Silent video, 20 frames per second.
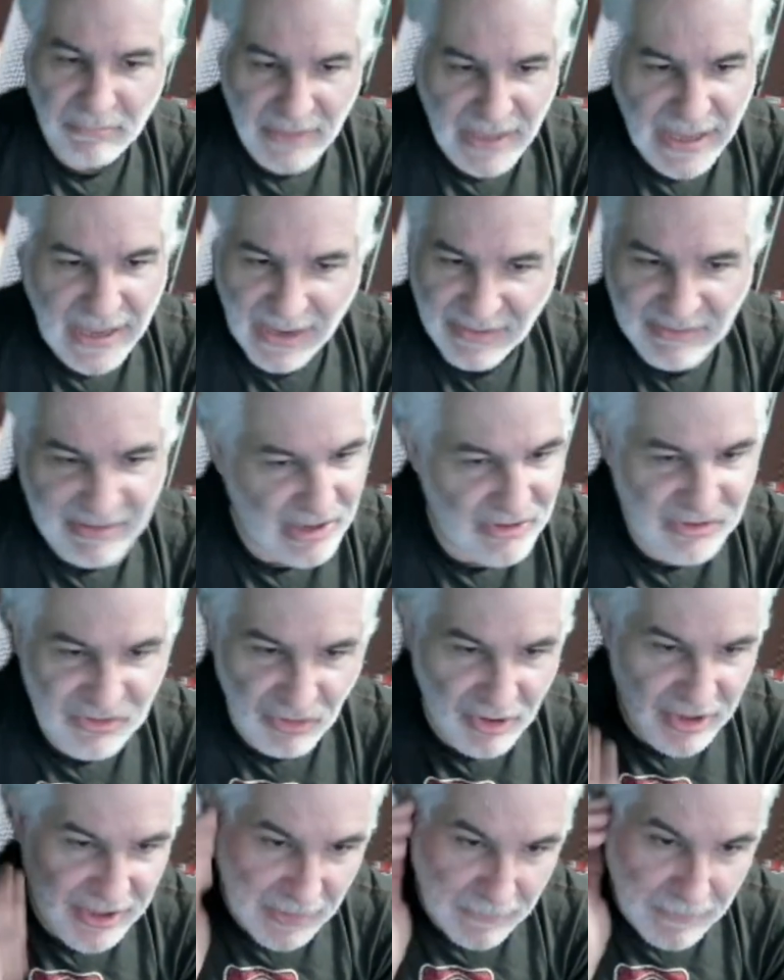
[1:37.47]
yeah. If they
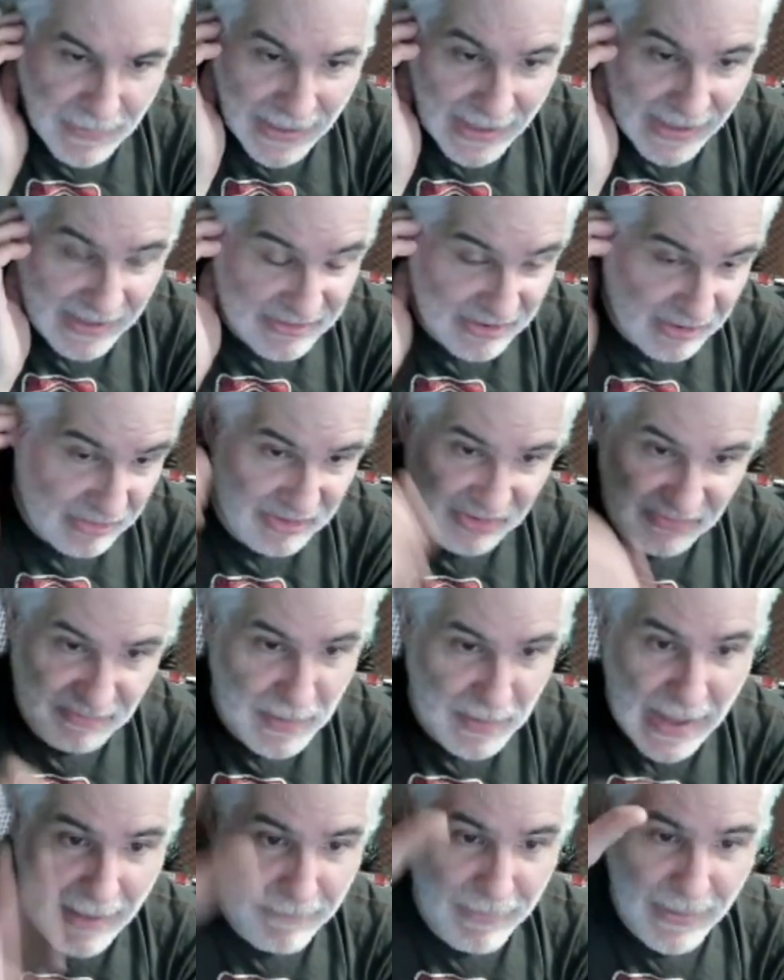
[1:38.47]
join the page, it'll just
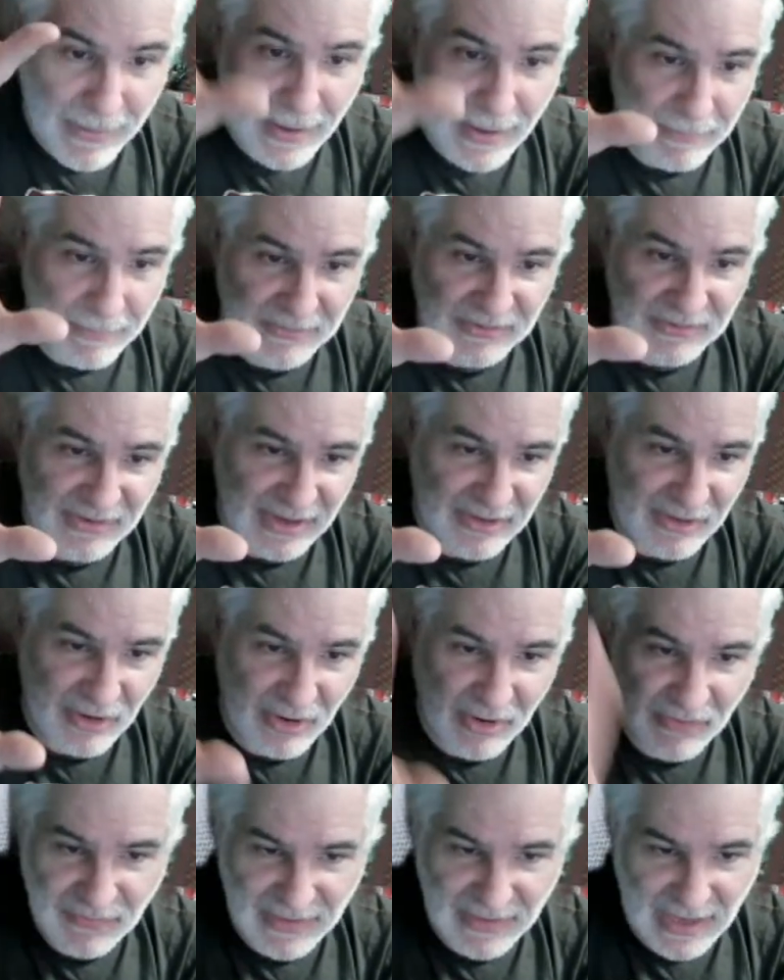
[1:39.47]
pop up. So it's like a
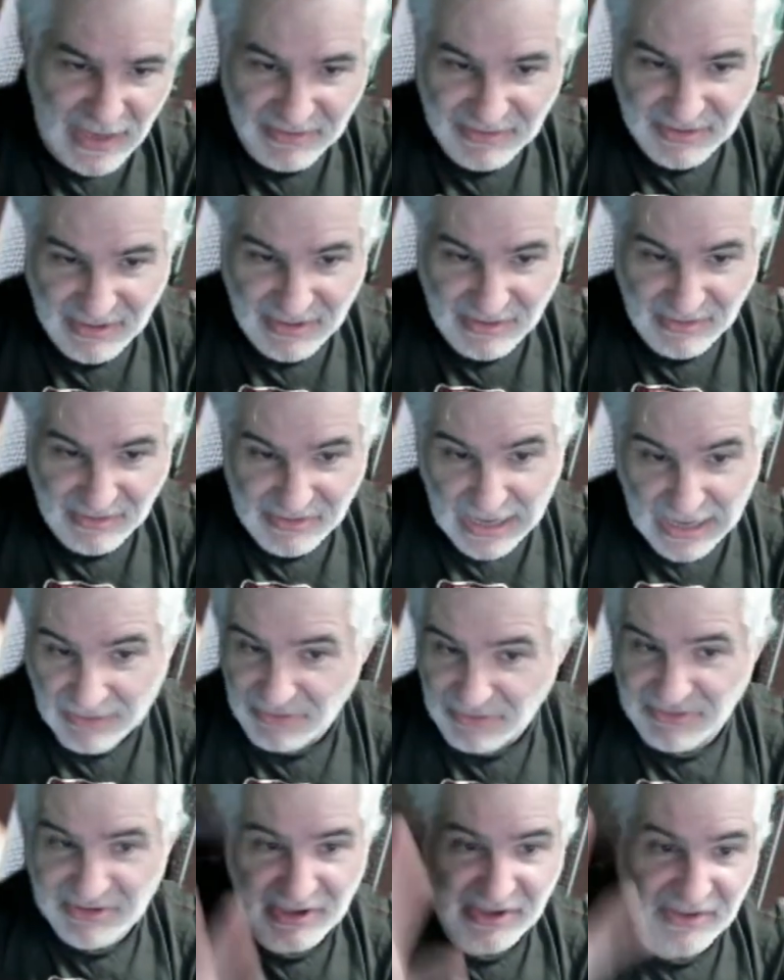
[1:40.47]
notification.
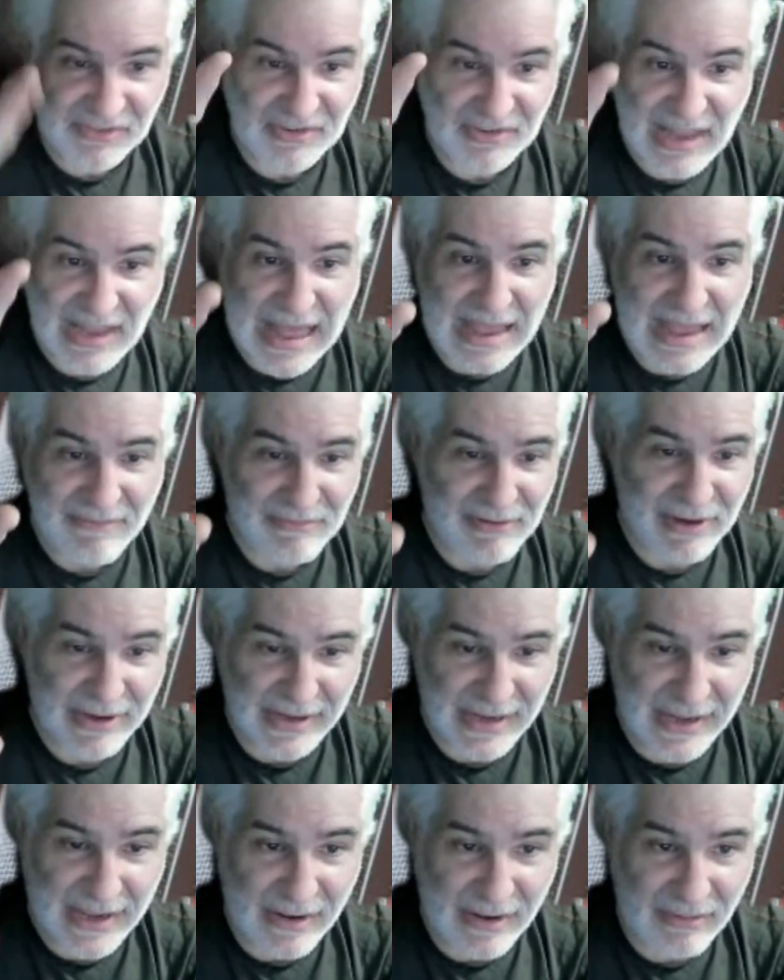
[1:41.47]
Dr. Gina's live right
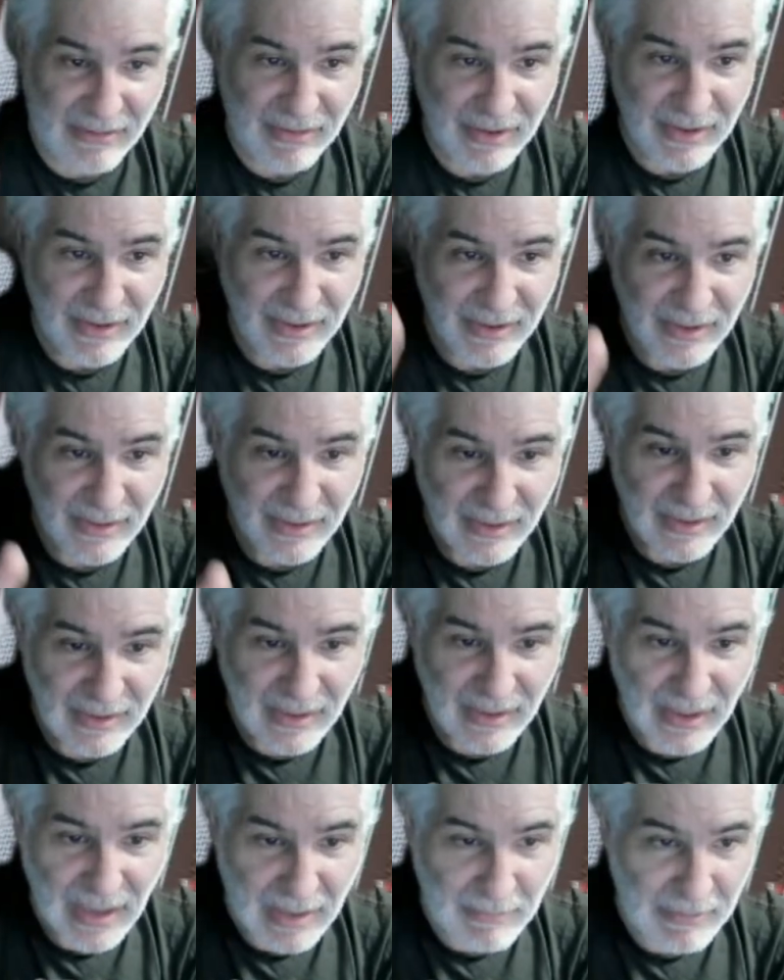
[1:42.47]
now.
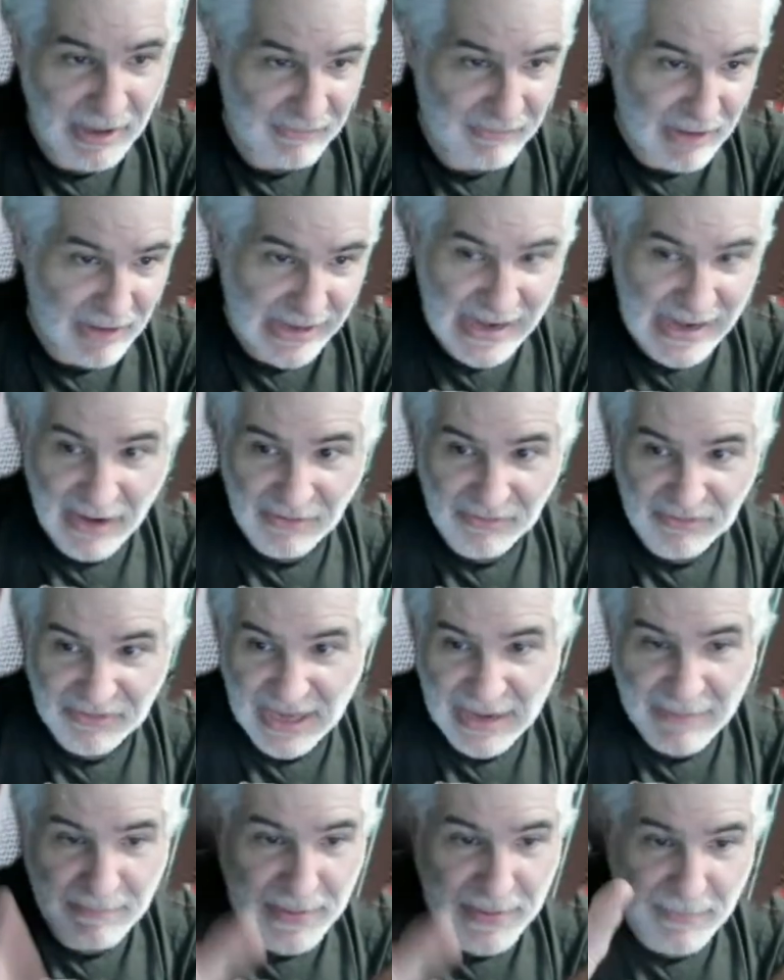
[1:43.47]
I mean, right now there's
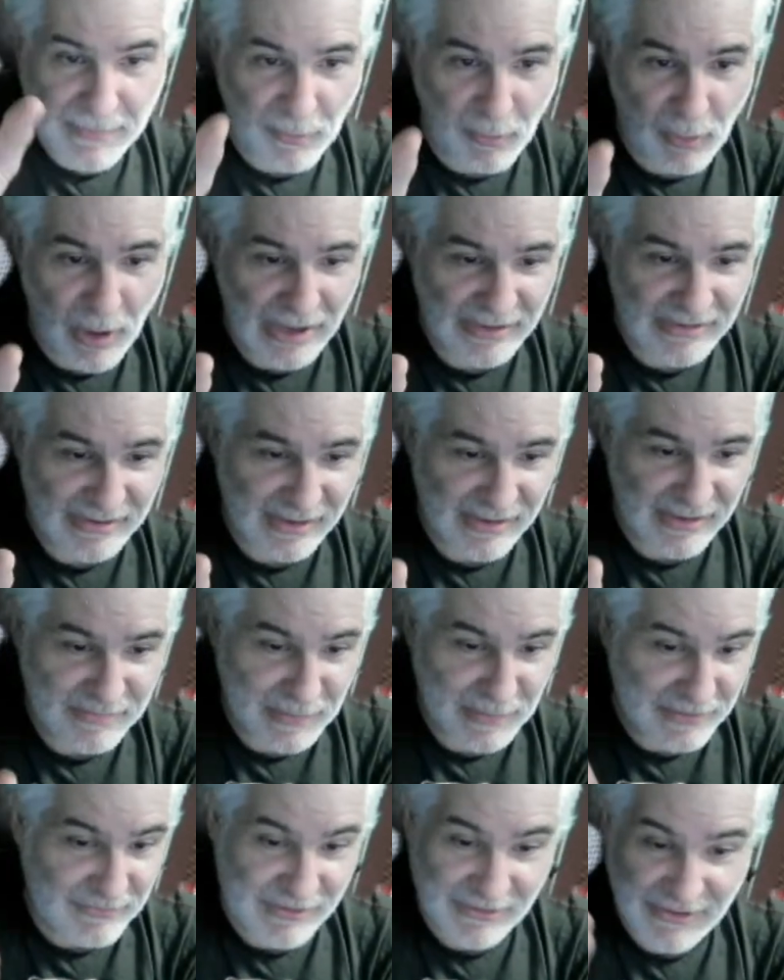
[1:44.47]
10 people watching us.
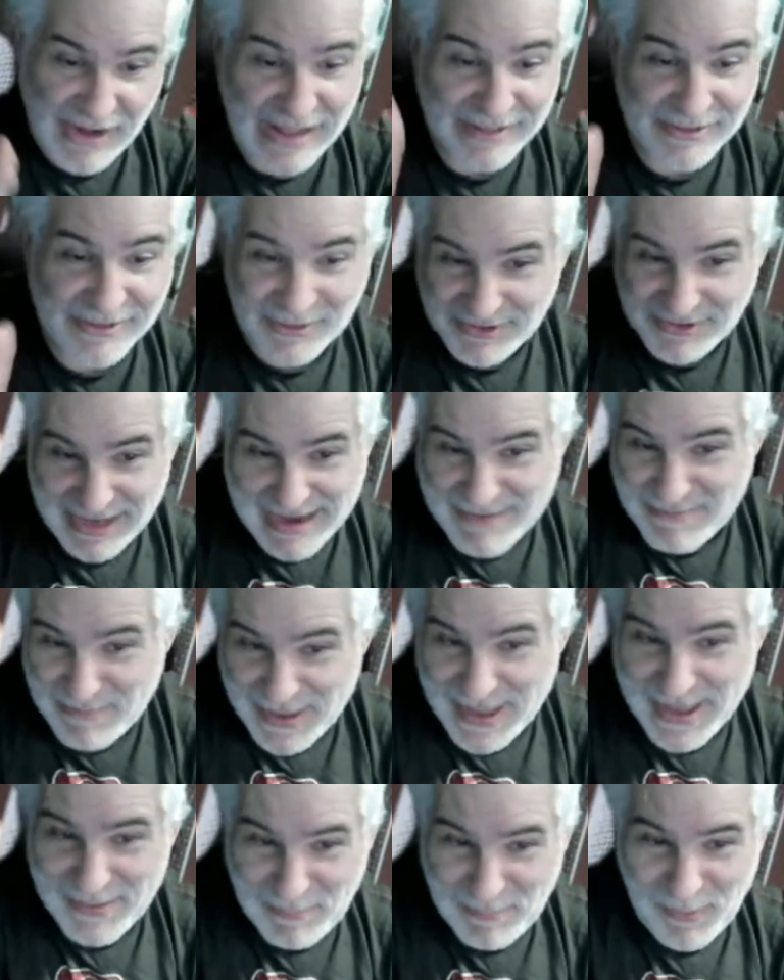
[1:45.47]
Believe it or not, there's 10 people.